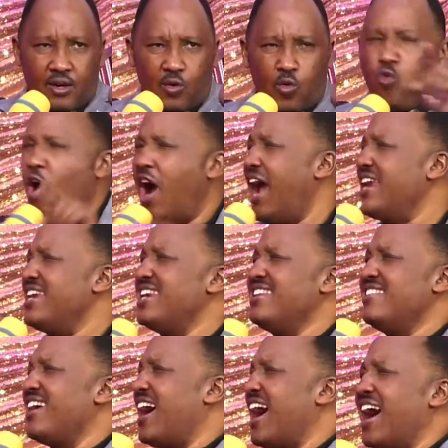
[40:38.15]
Why did
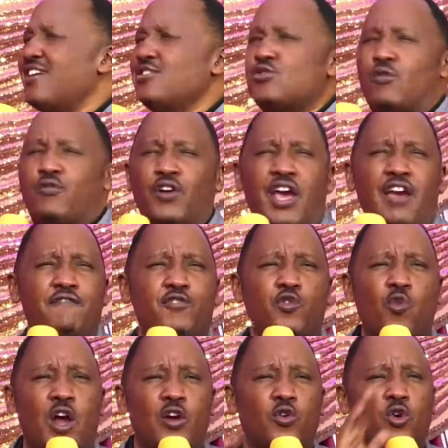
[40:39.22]
the eyes of
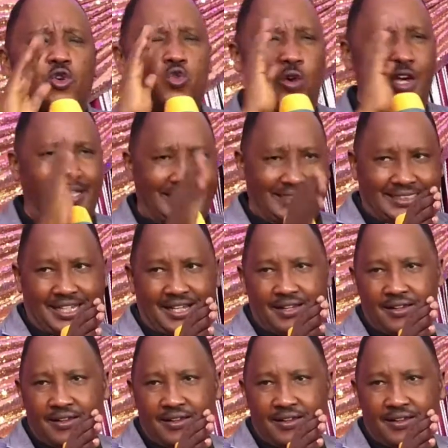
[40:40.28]
everyone go to Esther?